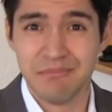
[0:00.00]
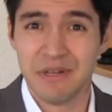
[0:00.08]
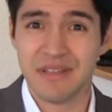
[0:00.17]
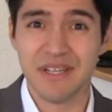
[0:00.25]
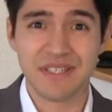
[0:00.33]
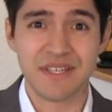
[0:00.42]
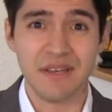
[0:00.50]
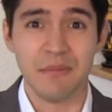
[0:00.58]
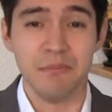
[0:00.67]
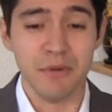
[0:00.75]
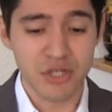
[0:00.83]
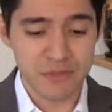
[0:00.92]
But
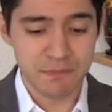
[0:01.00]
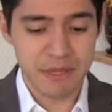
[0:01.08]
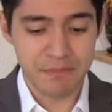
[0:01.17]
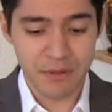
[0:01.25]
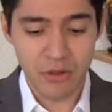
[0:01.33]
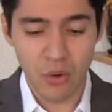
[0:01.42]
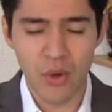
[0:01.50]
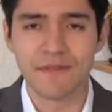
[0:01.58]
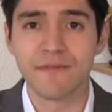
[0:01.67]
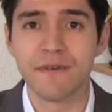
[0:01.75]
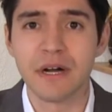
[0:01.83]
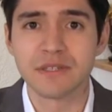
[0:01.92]
listen, most people who
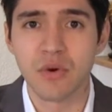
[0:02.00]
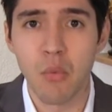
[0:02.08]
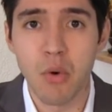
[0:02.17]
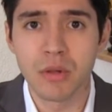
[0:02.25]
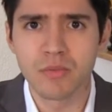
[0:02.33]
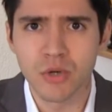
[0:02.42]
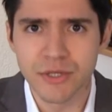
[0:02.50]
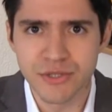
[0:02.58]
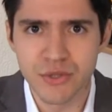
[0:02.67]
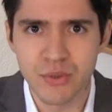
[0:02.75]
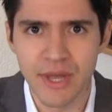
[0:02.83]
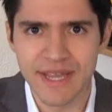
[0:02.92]
had fought World War
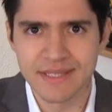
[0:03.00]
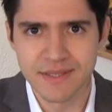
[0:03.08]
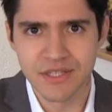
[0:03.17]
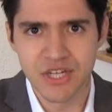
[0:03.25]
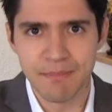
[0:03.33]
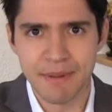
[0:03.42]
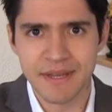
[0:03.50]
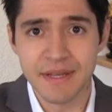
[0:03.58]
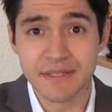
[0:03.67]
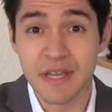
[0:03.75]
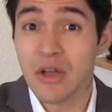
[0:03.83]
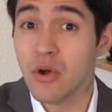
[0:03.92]
II against the
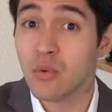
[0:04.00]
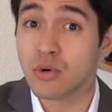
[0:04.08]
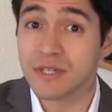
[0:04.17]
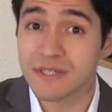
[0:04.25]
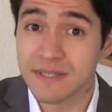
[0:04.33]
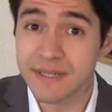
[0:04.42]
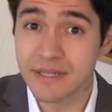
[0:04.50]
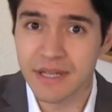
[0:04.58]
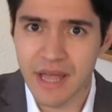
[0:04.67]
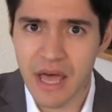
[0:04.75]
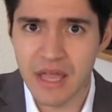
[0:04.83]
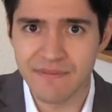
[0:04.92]
Japanese were still
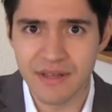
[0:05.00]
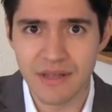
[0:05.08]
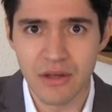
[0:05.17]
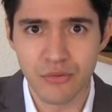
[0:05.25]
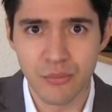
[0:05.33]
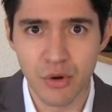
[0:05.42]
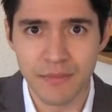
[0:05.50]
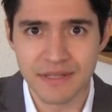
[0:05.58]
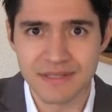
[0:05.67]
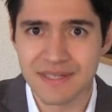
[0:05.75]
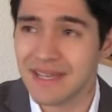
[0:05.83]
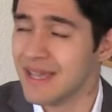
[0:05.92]
alive at that
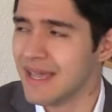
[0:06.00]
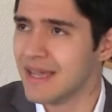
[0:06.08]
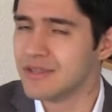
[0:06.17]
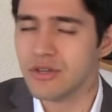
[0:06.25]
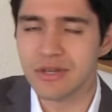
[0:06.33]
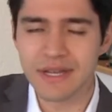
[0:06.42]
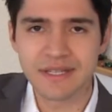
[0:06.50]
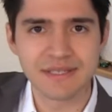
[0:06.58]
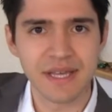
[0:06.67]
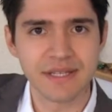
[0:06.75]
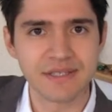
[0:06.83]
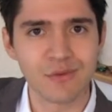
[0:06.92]
moment, and the United
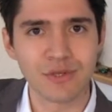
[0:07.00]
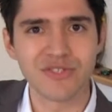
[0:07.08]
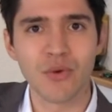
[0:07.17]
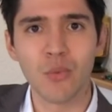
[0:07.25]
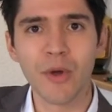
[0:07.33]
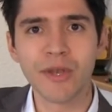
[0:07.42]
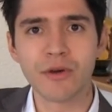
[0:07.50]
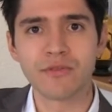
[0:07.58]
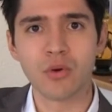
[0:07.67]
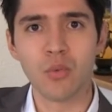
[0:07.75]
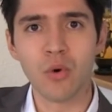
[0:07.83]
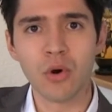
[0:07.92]
States was the winner
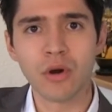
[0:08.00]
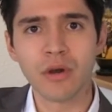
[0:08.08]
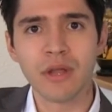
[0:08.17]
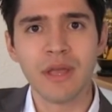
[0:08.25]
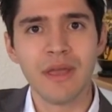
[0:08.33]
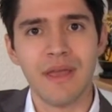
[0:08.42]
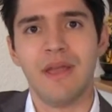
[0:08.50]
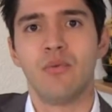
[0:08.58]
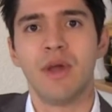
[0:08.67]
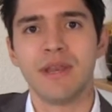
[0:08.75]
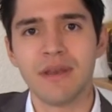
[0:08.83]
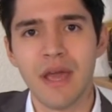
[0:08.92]
of the war, and
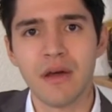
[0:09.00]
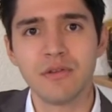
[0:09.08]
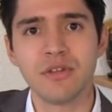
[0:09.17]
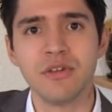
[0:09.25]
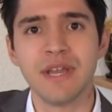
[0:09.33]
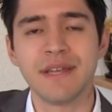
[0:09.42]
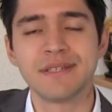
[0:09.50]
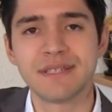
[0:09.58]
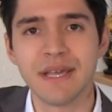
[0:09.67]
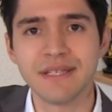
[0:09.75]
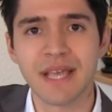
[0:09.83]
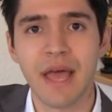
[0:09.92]
right now the United
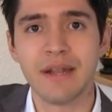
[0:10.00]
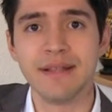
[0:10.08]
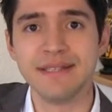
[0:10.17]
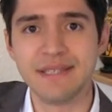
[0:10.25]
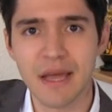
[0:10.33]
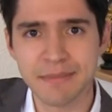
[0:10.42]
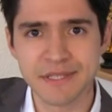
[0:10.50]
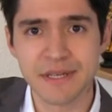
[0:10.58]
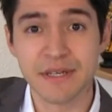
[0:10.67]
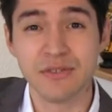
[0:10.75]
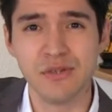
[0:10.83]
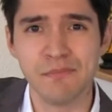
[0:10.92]
States had a
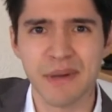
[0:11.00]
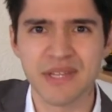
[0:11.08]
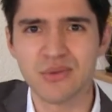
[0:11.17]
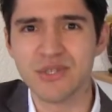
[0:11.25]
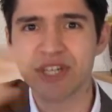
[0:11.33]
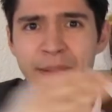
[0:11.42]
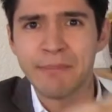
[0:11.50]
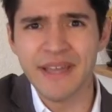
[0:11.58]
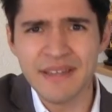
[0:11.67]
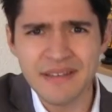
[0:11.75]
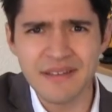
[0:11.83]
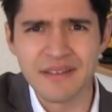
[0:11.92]
debt to pay to
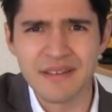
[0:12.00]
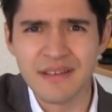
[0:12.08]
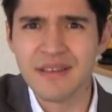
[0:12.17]
Japan?